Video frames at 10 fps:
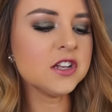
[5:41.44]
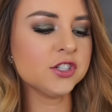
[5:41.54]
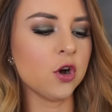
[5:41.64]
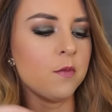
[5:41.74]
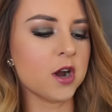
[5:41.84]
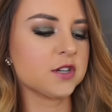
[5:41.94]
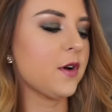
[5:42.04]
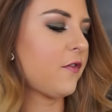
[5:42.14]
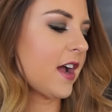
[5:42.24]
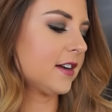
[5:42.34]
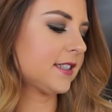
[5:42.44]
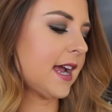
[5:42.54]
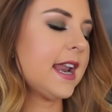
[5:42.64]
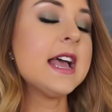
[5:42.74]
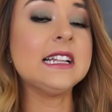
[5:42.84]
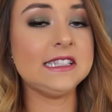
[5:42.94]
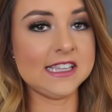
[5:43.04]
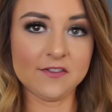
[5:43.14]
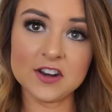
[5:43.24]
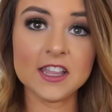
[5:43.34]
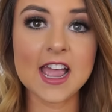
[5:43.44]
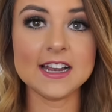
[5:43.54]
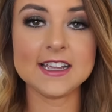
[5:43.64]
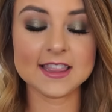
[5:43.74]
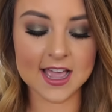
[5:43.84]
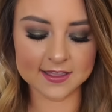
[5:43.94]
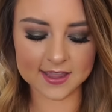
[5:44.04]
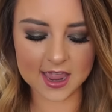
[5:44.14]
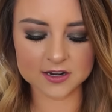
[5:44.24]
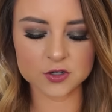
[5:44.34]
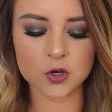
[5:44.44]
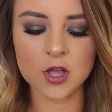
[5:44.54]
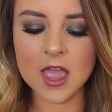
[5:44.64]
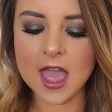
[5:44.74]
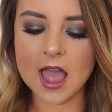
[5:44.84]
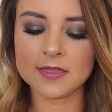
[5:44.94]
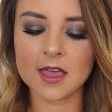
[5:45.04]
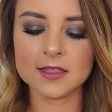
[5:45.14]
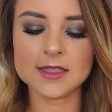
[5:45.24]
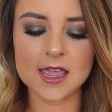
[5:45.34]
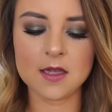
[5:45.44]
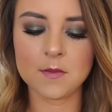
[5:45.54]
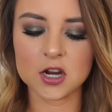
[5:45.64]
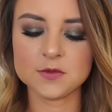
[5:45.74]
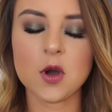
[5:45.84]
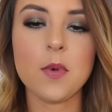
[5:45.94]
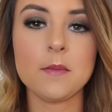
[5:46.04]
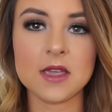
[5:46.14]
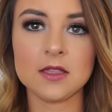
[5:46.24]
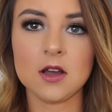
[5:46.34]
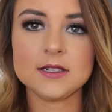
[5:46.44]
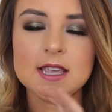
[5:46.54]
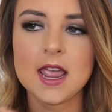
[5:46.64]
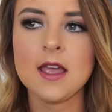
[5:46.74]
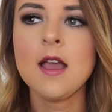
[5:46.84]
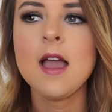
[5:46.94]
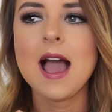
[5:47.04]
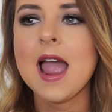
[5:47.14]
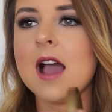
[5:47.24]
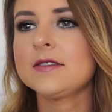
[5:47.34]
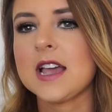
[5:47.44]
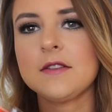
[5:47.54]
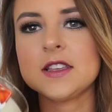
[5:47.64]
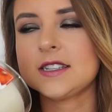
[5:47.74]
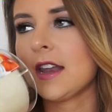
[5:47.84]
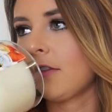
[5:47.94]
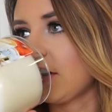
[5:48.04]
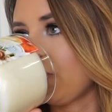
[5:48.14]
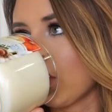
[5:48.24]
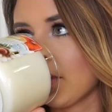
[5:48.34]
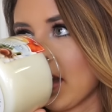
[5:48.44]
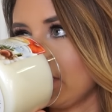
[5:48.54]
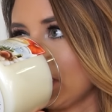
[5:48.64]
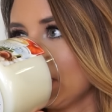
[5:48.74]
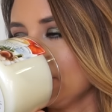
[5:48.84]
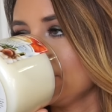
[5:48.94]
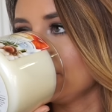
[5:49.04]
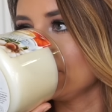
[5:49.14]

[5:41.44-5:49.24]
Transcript: So Marshmallow Fireside, definitely had to get that in the candle. And then the Marshmallow Pumpkin Latte. I have to have this in every form ever.